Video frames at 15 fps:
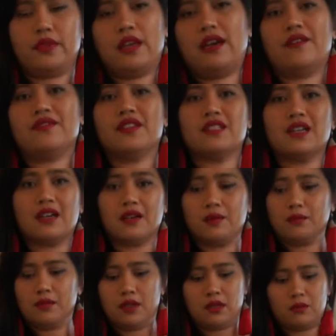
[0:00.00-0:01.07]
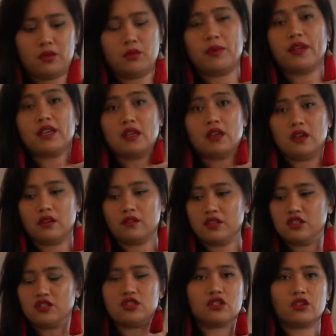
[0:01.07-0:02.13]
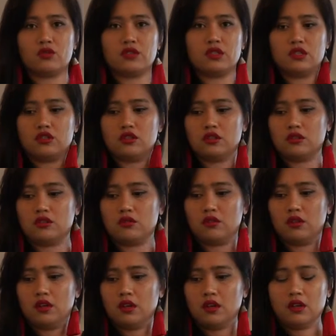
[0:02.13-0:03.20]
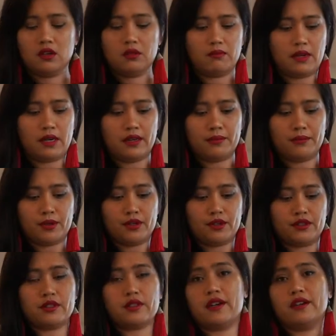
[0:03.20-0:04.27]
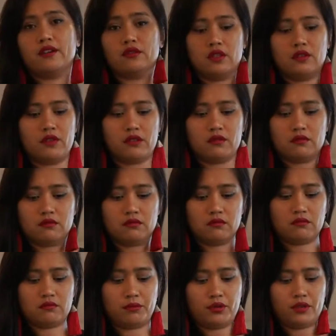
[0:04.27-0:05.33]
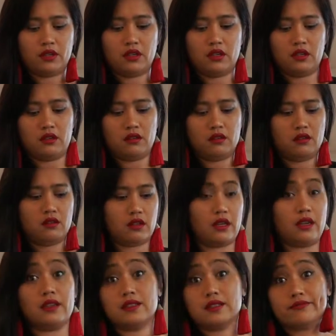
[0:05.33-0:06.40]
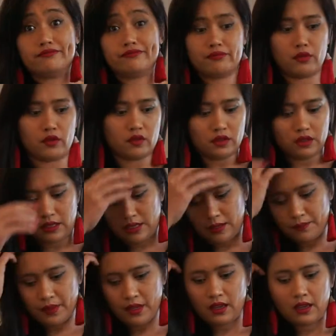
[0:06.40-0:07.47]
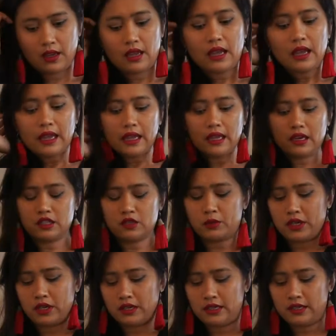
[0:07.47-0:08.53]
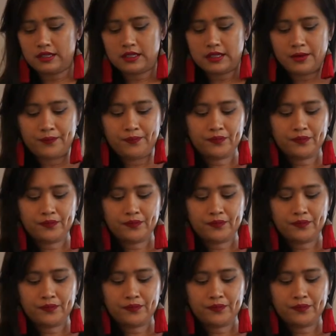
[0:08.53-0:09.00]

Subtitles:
Half the time, who am I kidding? This just goes into my purse. I don't even put it in the case most of the time. It is what it is.